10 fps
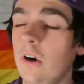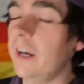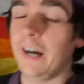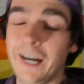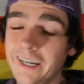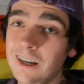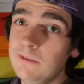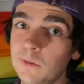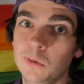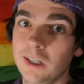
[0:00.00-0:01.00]
Okay, I
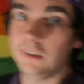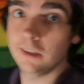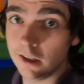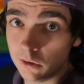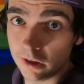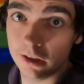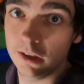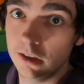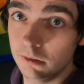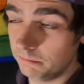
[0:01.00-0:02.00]
have no idea how
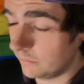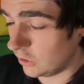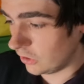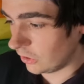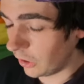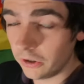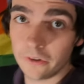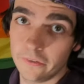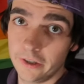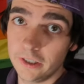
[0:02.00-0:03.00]
to start
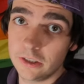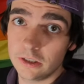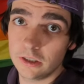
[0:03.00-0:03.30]
this.